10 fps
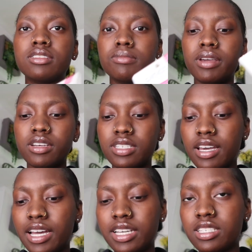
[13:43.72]
some hair
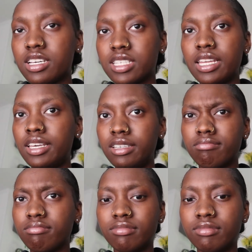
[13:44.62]
ties because I
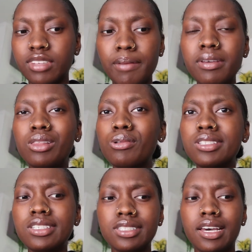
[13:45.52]
be
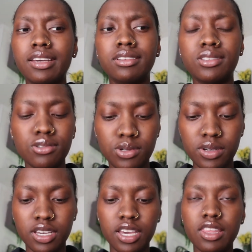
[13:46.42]
losing these like too
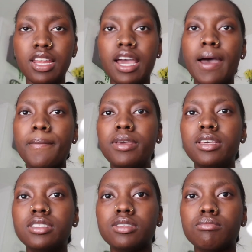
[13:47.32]
quick. And then I got
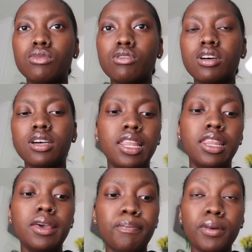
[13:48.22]
me some more
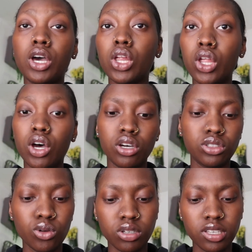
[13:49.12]
lip
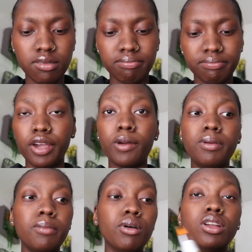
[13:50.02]
gloss or lip
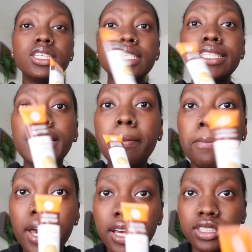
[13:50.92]
therapy. Bro, this is the
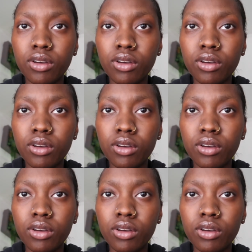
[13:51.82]
best,